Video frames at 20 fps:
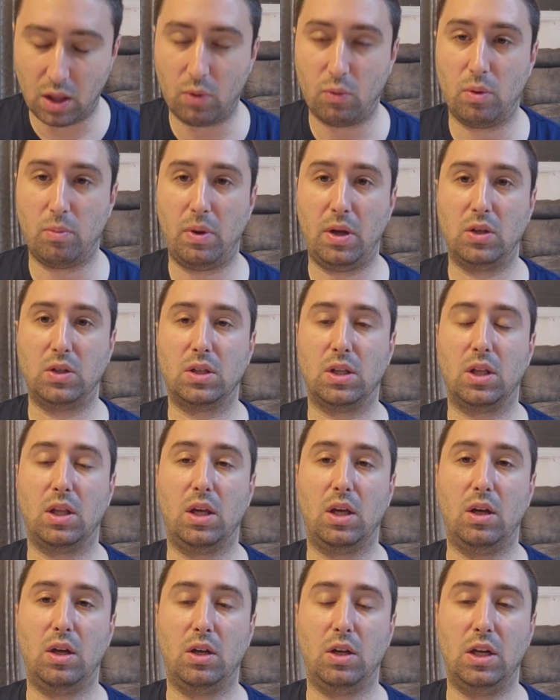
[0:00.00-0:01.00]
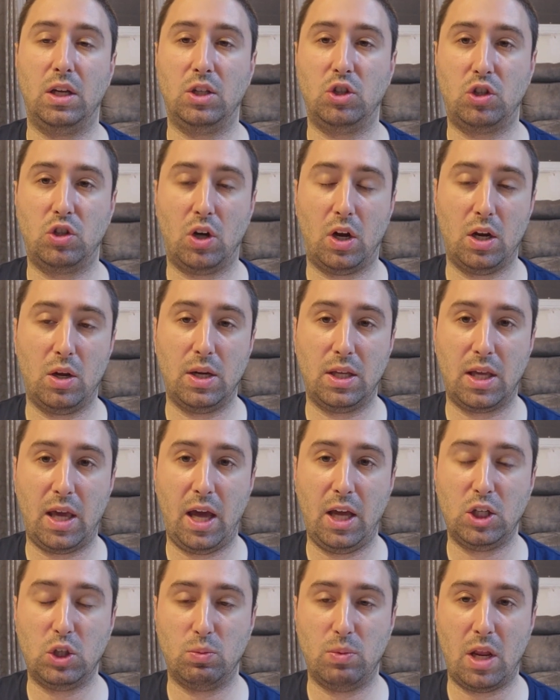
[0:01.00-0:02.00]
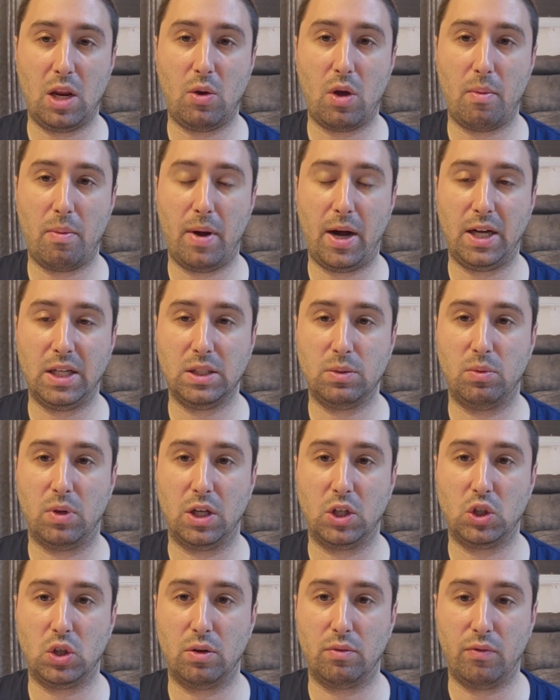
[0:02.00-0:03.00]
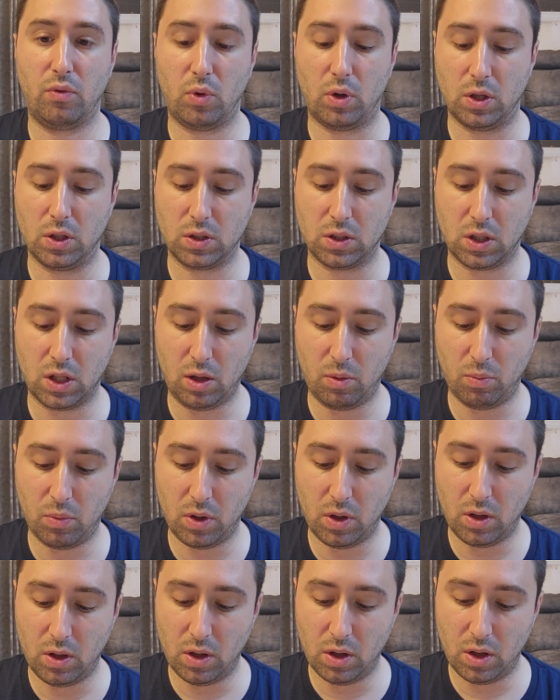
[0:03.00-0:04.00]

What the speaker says: would basically try to engage him in any way possible. He shouldn't fall asleep